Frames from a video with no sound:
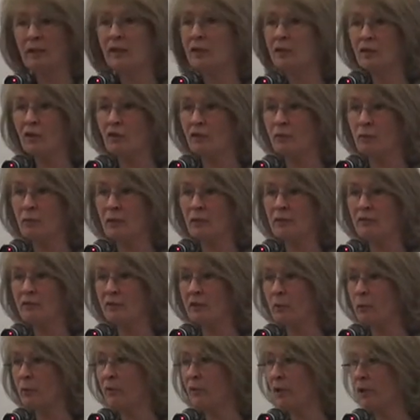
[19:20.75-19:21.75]
It doesn't really
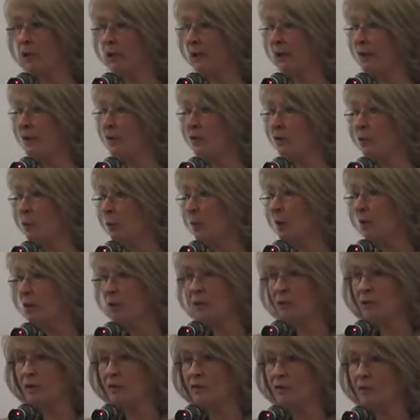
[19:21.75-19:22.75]
fit with going out to
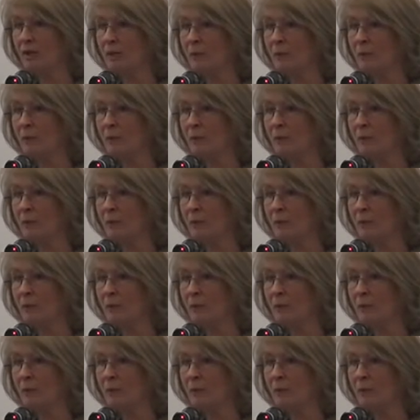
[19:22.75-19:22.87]
work, does it?